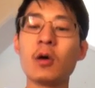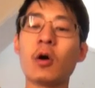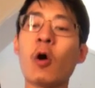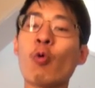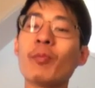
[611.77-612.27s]

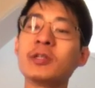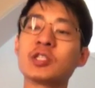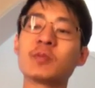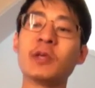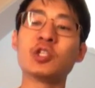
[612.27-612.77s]
A woman's
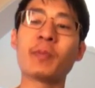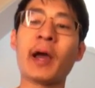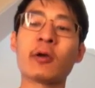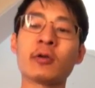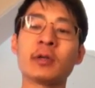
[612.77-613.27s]
speech
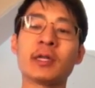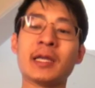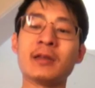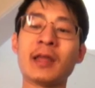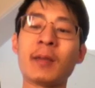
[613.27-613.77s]
pattern
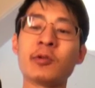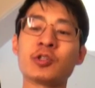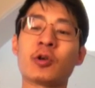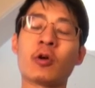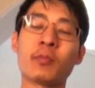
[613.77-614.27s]
can damage
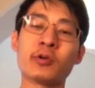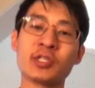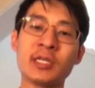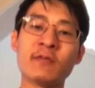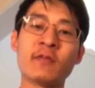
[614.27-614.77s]
her
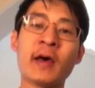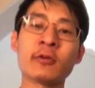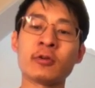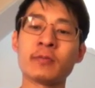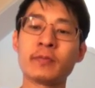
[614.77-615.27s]
perceived
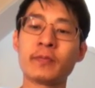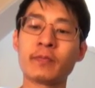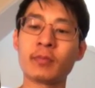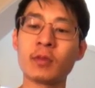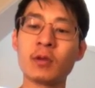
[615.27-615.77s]
value.
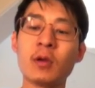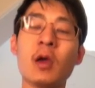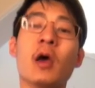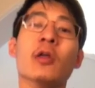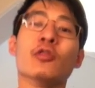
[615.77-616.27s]

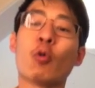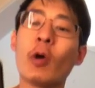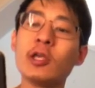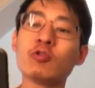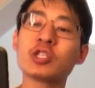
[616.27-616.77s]
The way
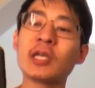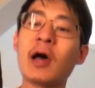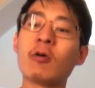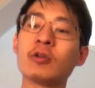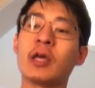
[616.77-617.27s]
you
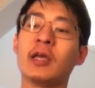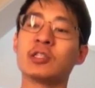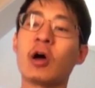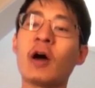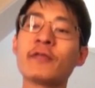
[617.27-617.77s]
sound is
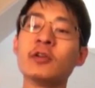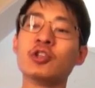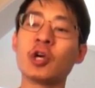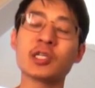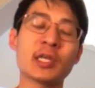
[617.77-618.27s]
often
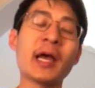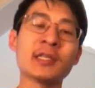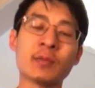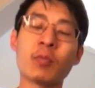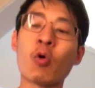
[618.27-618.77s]
just as
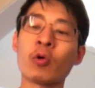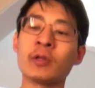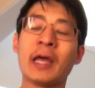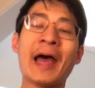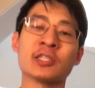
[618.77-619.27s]
important
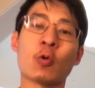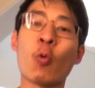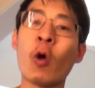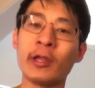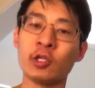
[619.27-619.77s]
as
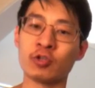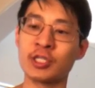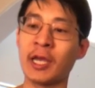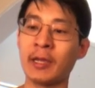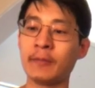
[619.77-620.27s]
what you
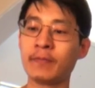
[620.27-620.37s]
say.